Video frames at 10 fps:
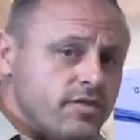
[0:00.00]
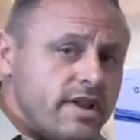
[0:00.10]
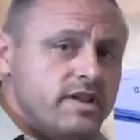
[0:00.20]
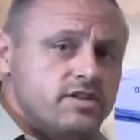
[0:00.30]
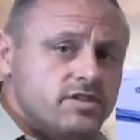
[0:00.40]

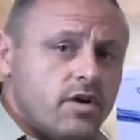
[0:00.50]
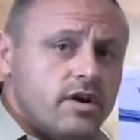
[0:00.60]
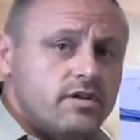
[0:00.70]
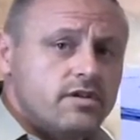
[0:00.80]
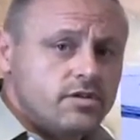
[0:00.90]
ready to
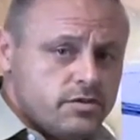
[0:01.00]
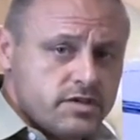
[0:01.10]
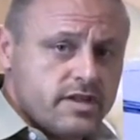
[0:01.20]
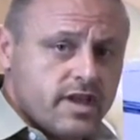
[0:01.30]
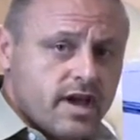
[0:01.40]
start
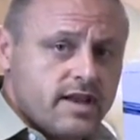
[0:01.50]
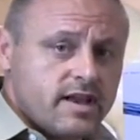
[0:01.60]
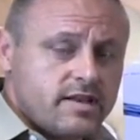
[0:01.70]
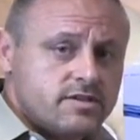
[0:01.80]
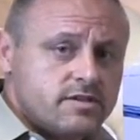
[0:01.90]
using the
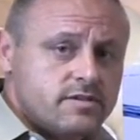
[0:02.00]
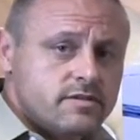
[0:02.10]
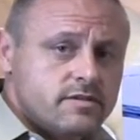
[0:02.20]
ionizer.